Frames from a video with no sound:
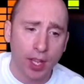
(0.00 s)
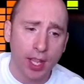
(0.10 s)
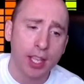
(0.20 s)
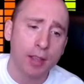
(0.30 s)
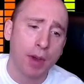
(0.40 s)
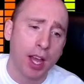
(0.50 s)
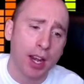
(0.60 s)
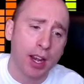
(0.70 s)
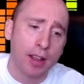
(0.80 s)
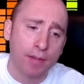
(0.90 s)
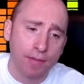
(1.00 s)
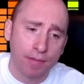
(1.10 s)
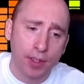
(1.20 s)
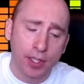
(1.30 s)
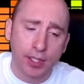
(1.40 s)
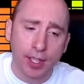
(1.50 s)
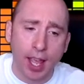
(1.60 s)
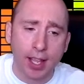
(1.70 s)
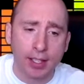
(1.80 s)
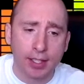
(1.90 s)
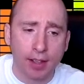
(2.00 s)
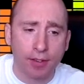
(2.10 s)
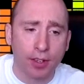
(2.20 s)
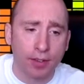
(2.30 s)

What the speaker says: E minor to A7.